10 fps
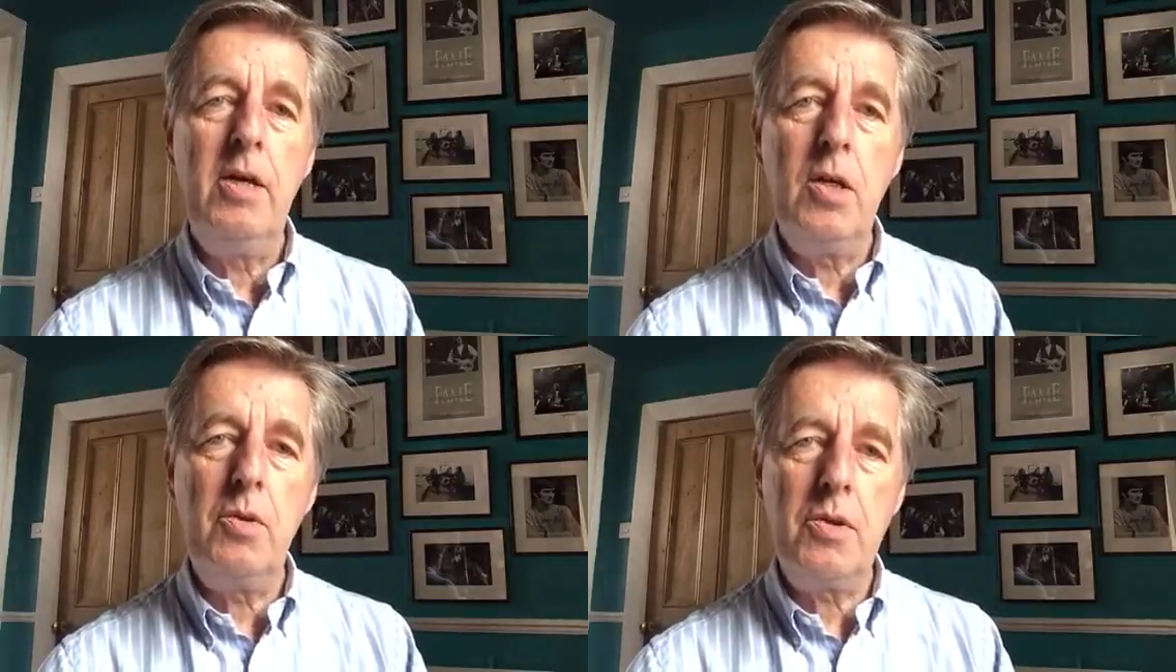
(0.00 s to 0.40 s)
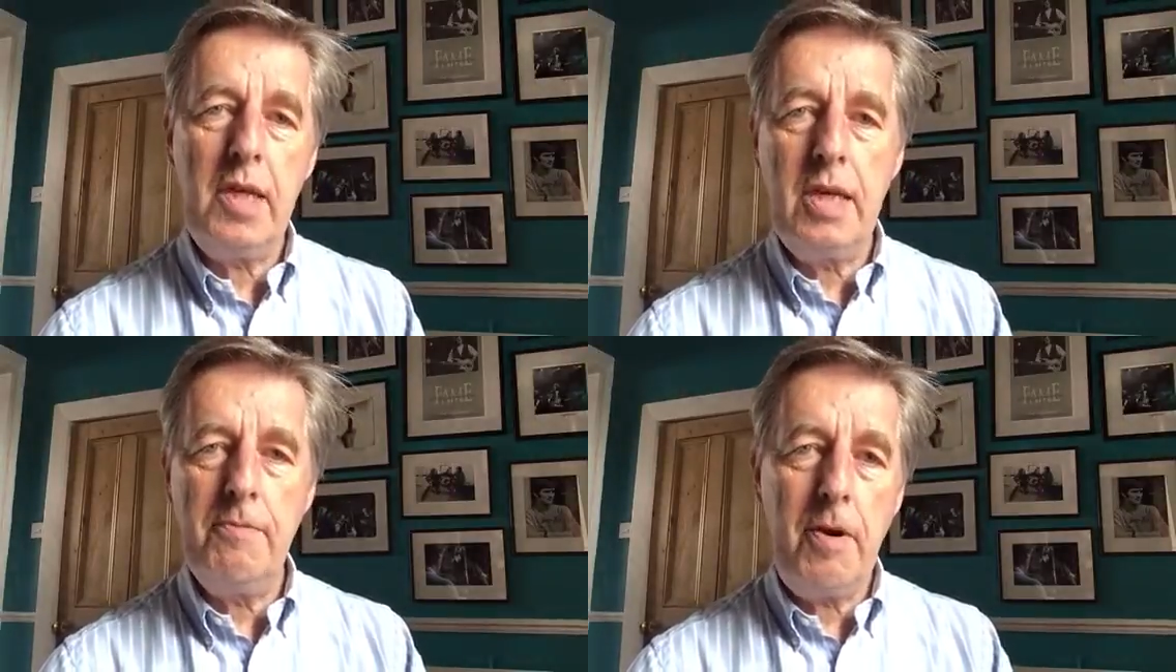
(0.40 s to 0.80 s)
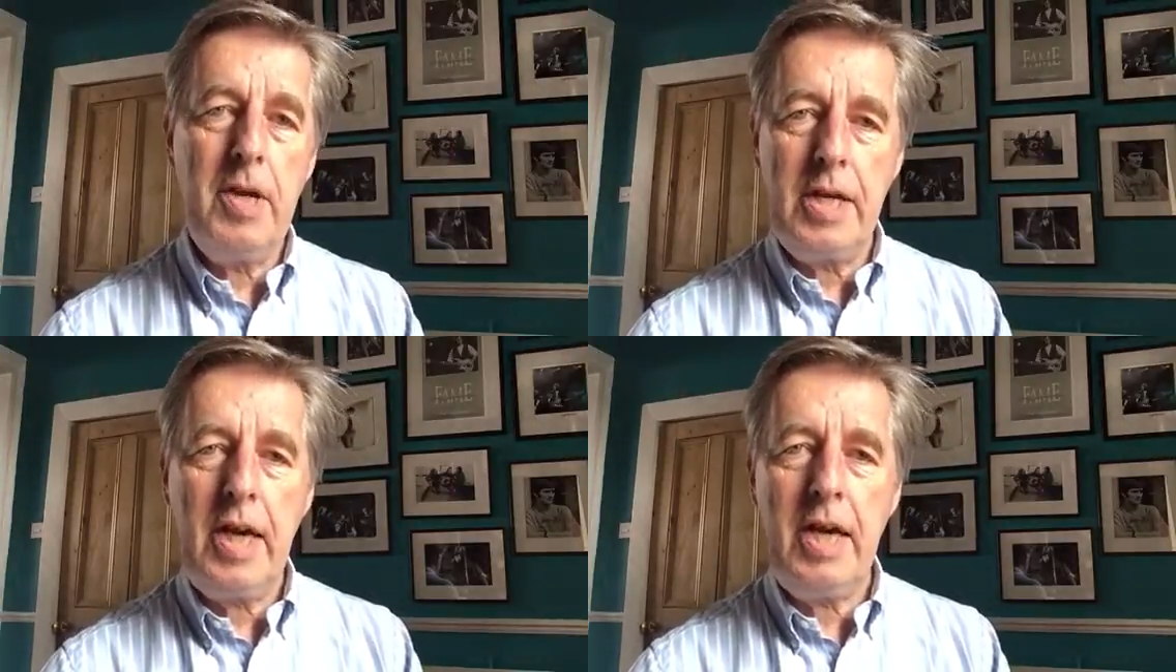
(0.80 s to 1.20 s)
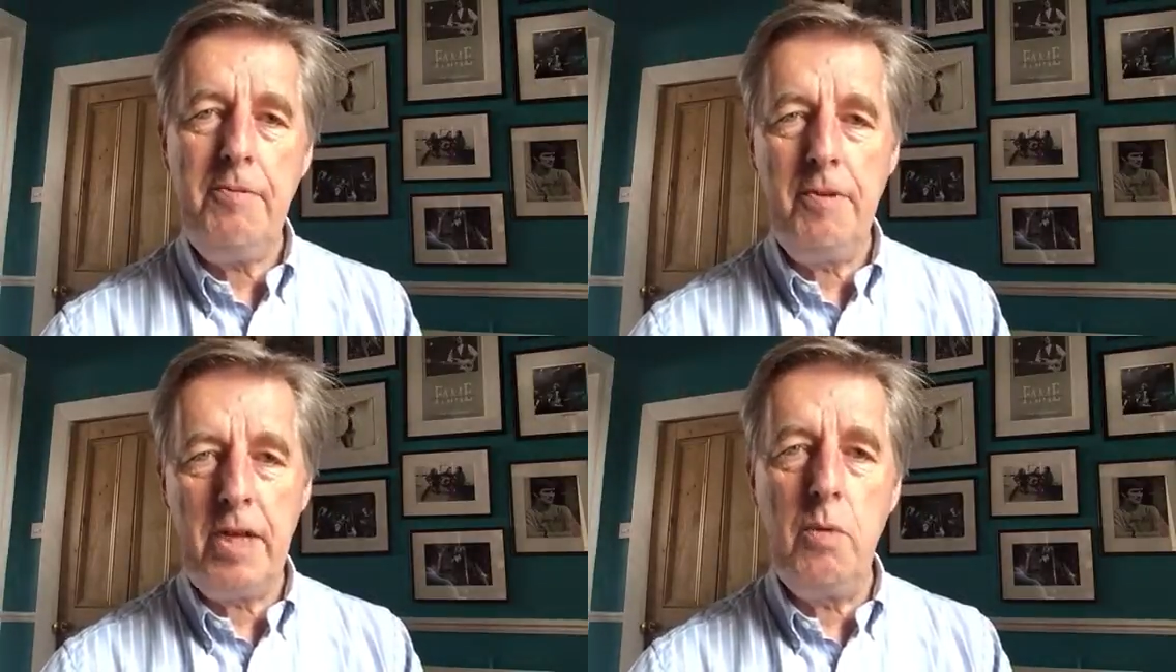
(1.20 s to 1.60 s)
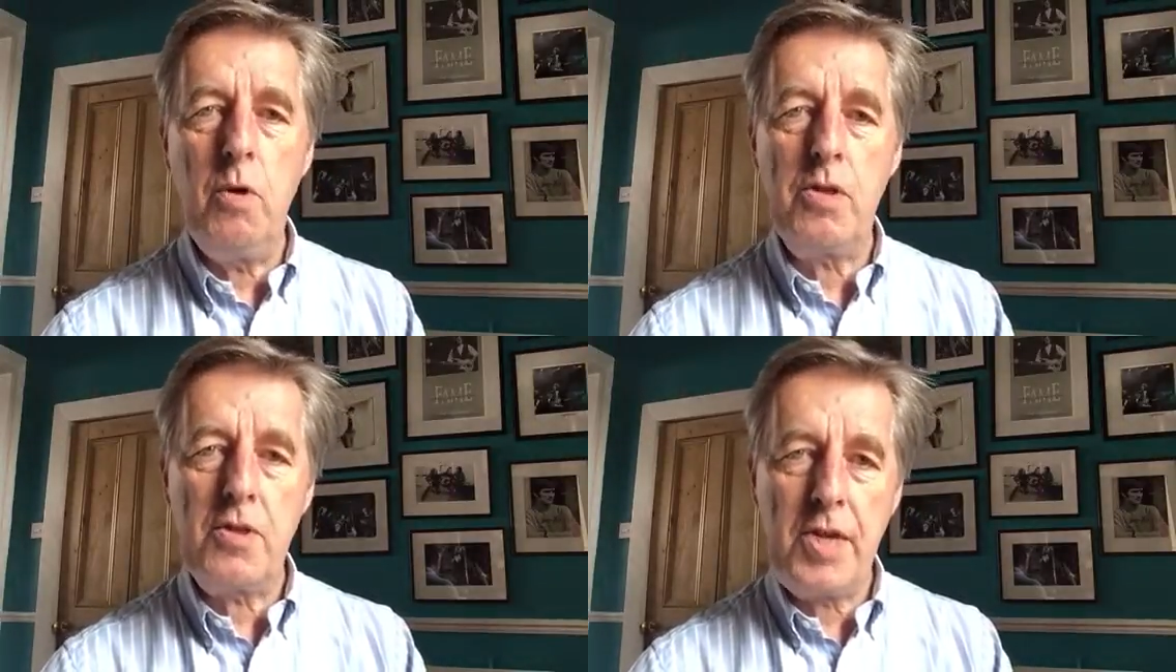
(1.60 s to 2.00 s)
You think very carefully
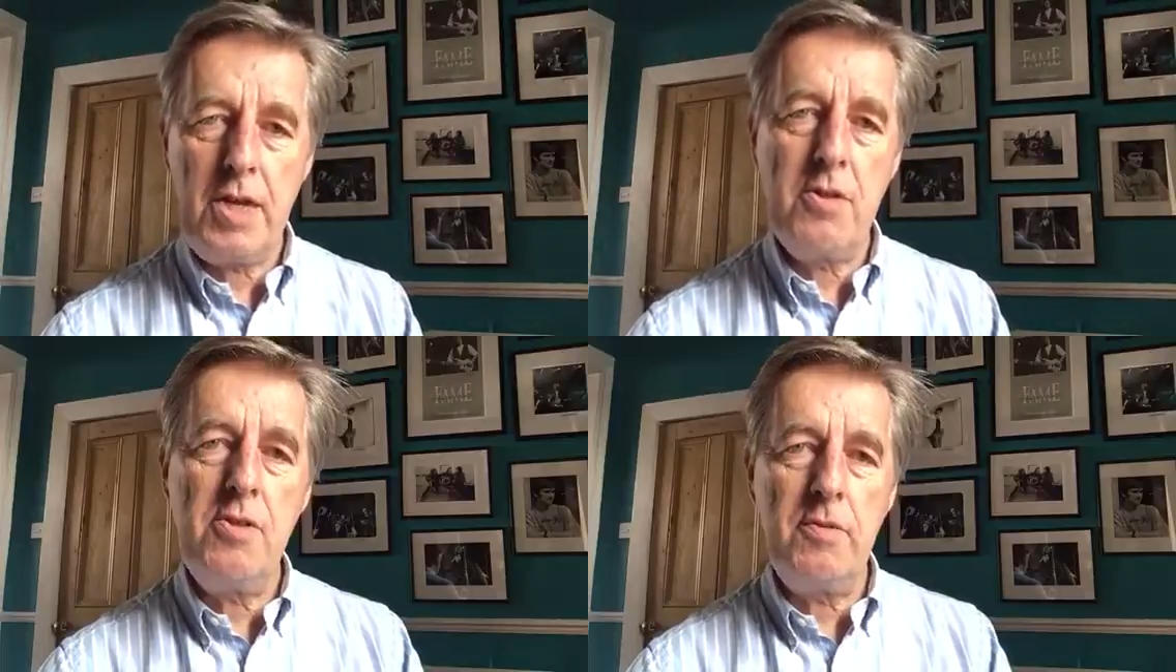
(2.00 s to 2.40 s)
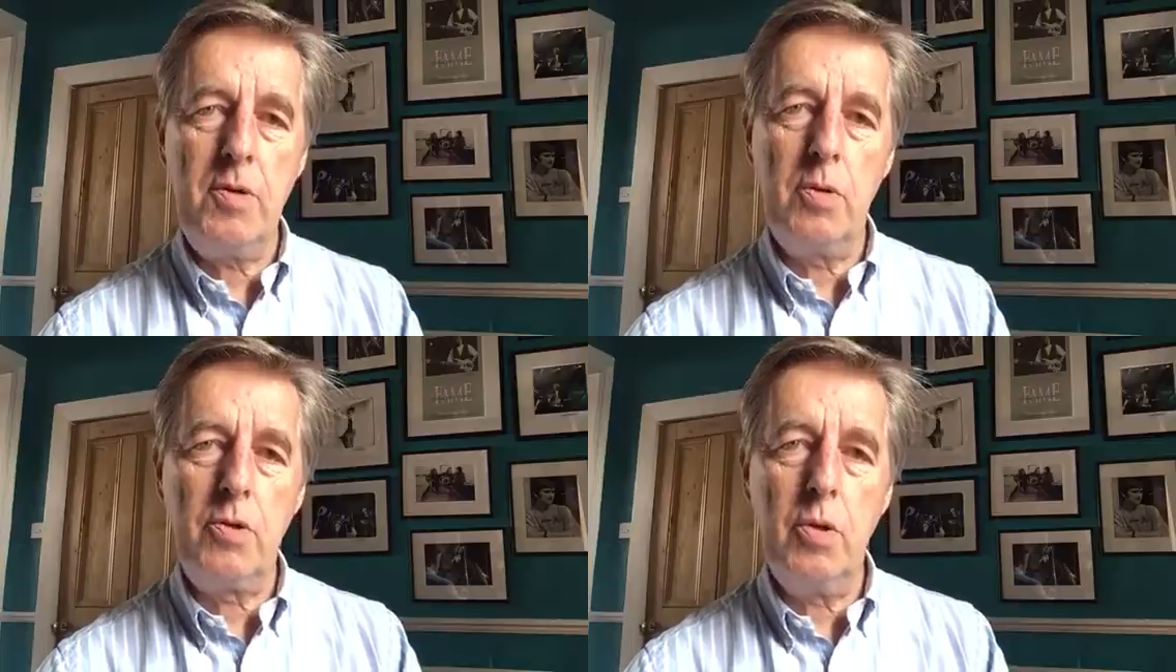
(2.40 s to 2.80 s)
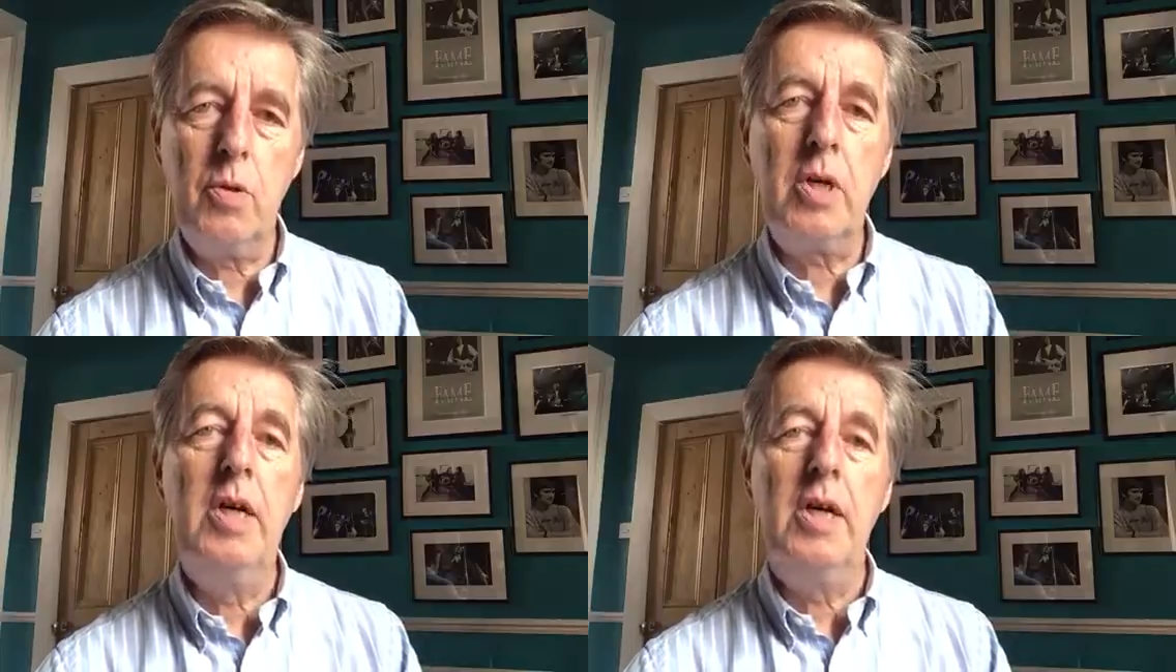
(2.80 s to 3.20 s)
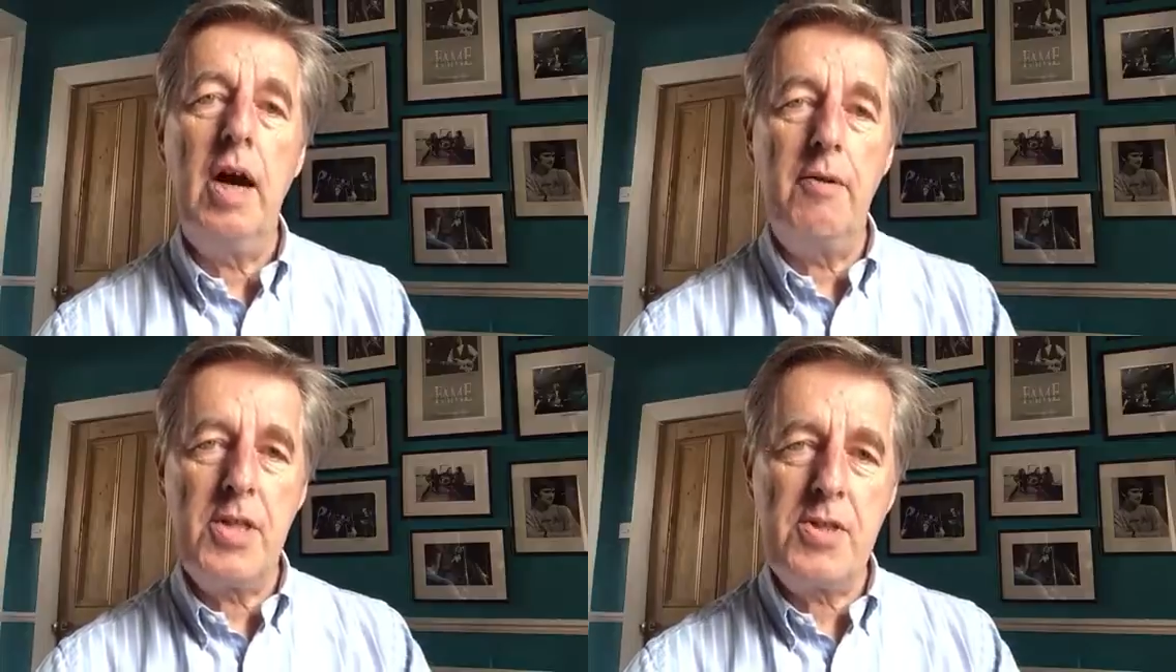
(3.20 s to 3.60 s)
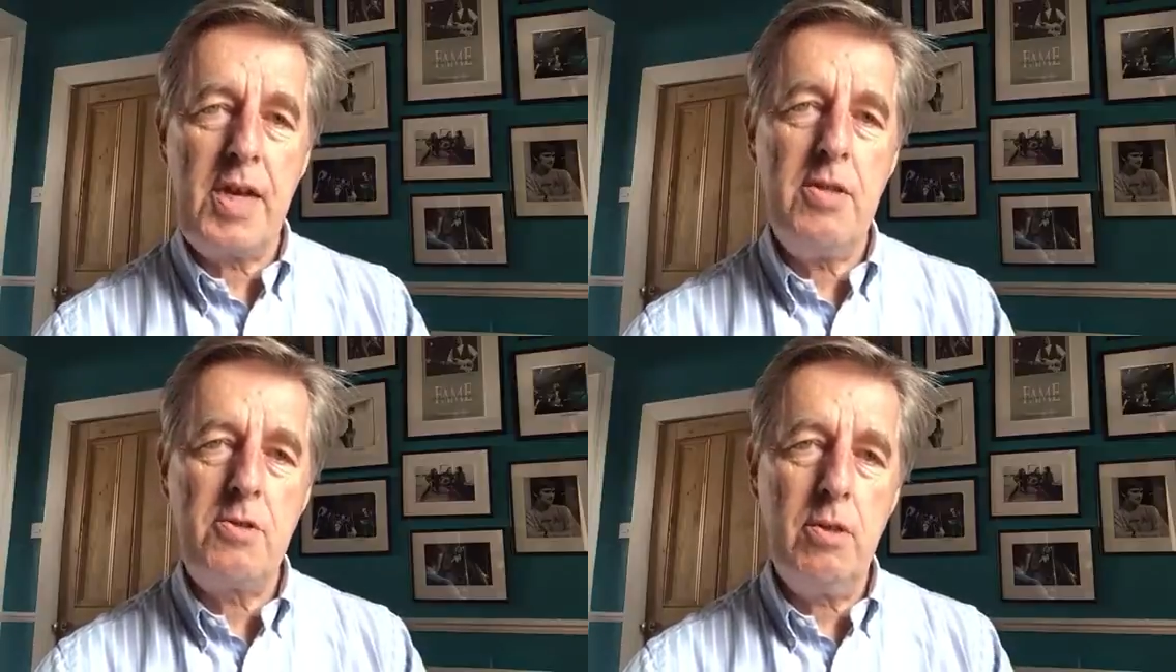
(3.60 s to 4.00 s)
what sections of your talk are
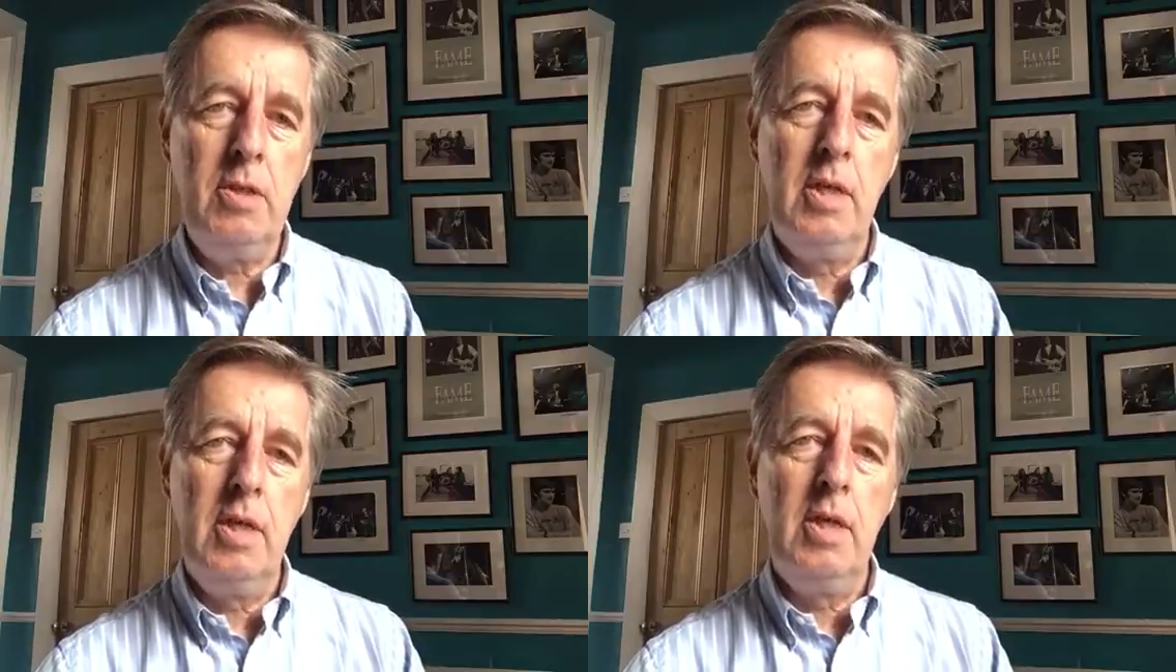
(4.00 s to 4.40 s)
essential